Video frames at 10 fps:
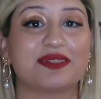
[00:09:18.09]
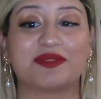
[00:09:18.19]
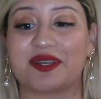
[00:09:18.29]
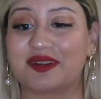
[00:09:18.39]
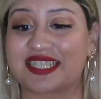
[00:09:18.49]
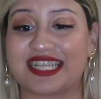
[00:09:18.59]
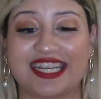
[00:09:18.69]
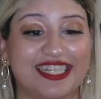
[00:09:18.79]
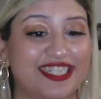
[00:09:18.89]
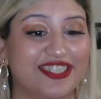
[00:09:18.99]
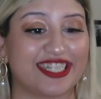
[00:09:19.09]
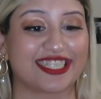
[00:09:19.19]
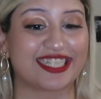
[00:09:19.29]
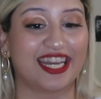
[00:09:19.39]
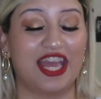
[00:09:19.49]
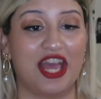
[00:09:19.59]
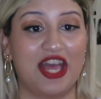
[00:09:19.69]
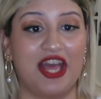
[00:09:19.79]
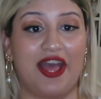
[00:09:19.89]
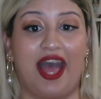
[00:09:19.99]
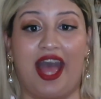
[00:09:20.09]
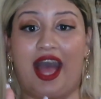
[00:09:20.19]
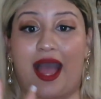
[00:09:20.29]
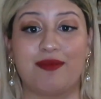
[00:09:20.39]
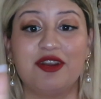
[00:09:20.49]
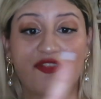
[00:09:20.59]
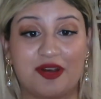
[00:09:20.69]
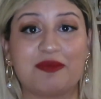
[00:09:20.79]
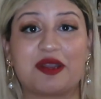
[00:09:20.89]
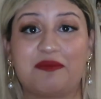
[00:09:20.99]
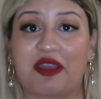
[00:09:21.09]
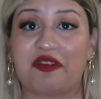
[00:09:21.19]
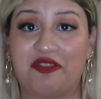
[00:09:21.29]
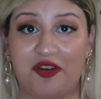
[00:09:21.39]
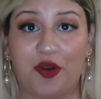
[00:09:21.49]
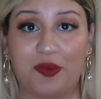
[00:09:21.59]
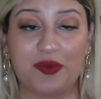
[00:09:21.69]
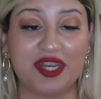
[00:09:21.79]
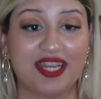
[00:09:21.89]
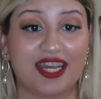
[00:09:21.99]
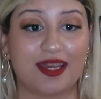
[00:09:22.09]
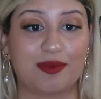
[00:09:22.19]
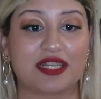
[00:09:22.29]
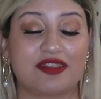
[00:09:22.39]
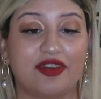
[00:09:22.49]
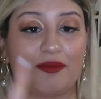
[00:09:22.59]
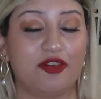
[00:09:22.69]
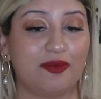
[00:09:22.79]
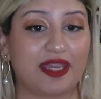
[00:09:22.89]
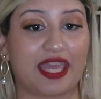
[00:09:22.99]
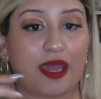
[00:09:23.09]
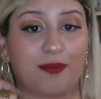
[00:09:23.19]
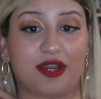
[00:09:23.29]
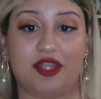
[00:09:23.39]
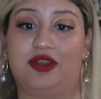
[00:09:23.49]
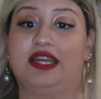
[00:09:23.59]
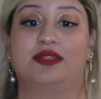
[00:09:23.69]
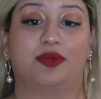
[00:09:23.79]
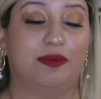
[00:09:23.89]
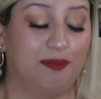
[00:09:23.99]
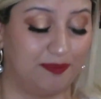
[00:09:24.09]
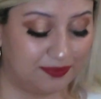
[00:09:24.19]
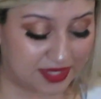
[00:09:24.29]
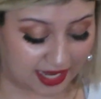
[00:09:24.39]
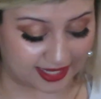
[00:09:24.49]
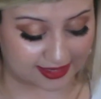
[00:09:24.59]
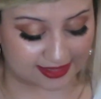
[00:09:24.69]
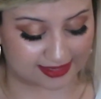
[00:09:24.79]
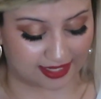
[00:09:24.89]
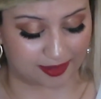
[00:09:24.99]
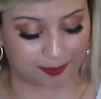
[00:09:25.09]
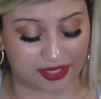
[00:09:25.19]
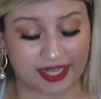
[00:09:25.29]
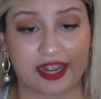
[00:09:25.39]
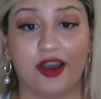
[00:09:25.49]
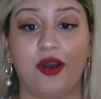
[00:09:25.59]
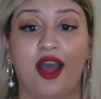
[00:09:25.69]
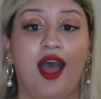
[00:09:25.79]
I'm so excited to just, I'm gonna film it on my phone, because if I moved my camera, you guys would die at this setup right now.